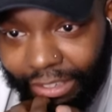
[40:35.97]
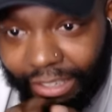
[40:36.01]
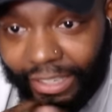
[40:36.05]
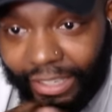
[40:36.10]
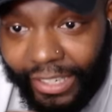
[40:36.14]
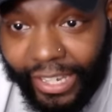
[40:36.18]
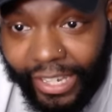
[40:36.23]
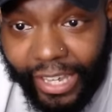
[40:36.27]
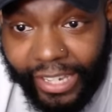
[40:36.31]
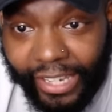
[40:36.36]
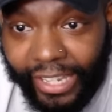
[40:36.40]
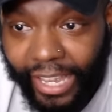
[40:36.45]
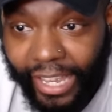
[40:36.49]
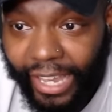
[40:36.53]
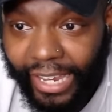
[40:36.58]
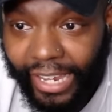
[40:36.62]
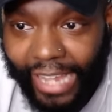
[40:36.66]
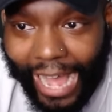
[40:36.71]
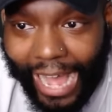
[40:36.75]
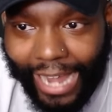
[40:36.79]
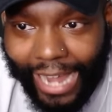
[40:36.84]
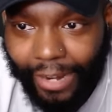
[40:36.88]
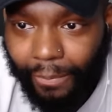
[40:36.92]
Yeah, yeah,
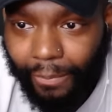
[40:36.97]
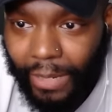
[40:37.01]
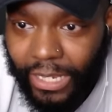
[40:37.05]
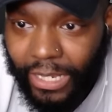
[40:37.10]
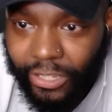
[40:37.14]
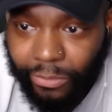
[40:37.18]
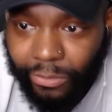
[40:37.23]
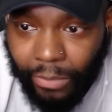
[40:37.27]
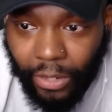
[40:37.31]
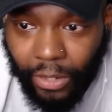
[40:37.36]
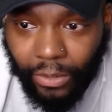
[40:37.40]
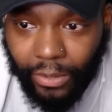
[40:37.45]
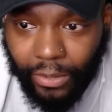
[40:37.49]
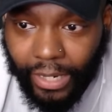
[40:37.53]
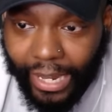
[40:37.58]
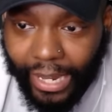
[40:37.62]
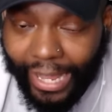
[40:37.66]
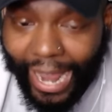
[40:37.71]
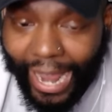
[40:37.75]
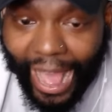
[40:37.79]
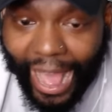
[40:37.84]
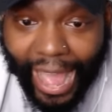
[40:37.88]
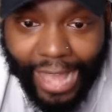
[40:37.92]
it gotta be smoke.
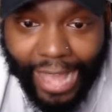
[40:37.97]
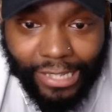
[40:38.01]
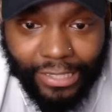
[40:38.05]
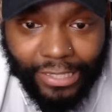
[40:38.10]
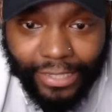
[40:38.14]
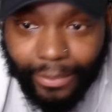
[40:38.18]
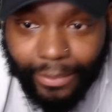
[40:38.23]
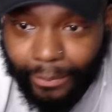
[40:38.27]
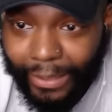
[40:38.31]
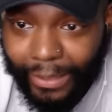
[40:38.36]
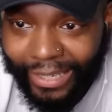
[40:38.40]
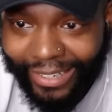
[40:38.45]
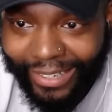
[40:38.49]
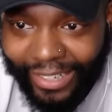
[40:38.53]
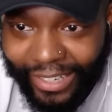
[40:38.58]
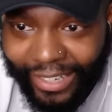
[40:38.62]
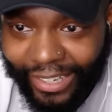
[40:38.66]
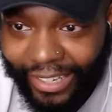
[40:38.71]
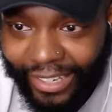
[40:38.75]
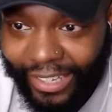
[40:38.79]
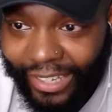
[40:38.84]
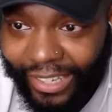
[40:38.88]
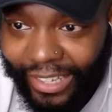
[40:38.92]
It has to be.
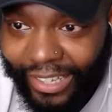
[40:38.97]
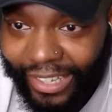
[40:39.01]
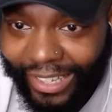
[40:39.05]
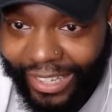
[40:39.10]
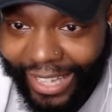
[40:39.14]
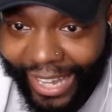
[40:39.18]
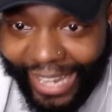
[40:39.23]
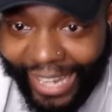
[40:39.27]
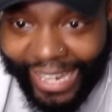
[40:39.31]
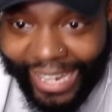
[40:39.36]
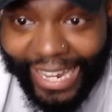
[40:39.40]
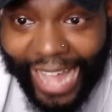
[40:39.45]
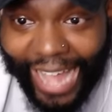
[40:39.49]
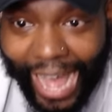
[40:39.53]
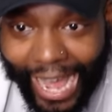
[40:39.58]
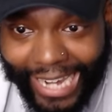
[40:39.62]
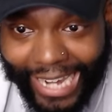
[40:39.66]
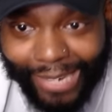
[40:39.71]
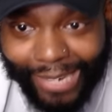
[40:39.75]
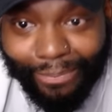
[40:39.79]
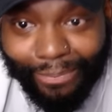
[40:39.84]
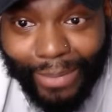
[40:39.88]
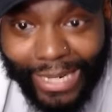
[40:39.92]
It
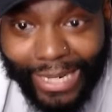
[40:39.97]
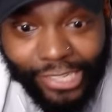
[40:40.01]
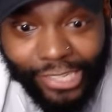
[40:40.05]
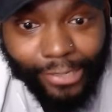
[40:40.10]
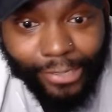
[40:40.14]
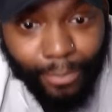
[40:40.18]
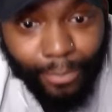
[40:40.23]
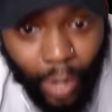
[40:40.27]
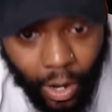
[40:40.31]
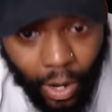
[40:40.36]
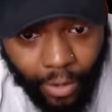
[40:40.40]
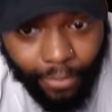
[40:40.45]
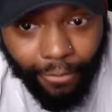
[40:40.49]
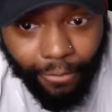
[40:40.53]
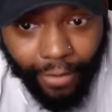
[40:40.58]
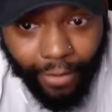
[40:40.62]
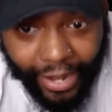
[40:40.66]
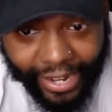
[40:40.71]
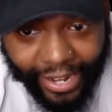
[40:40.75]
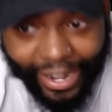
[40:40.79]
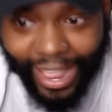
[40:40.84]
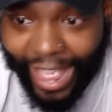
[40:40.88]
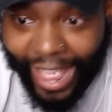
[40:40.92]
gotta be smoke.
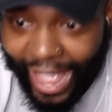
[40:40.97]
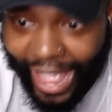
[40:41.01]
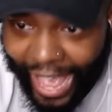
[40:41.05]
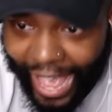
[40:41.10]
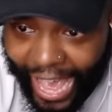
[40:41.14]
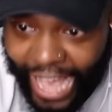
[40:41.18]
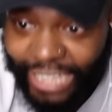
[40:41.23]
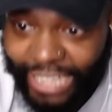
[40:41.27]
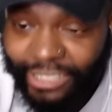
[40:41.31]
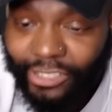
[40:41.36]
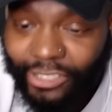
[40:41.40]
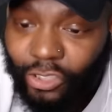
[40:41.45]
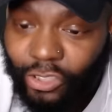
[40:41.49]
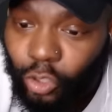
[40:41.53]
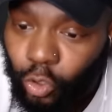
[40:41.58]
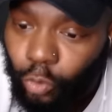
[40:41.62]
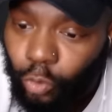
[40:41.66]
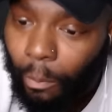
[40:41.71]
It has to